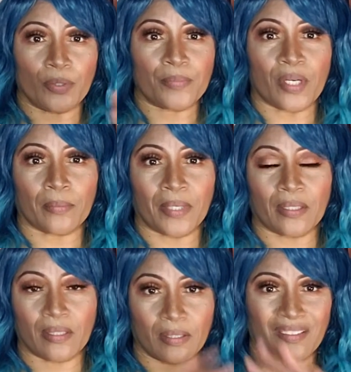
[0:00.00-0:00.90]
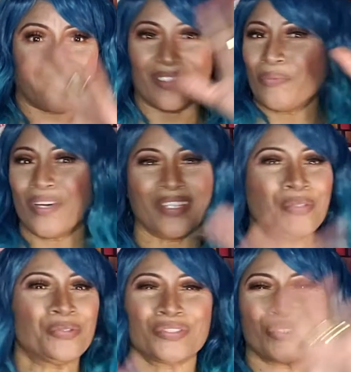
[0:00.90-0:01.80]
what I'm talking about? The one
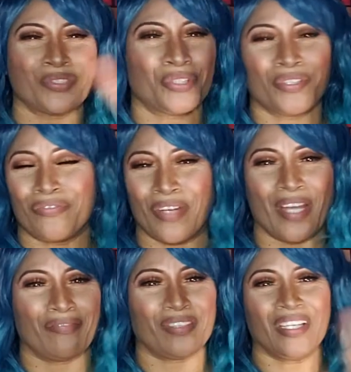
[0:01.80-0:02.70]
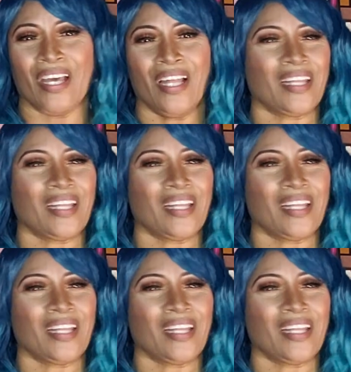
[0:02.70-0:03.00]
who's an attorney for every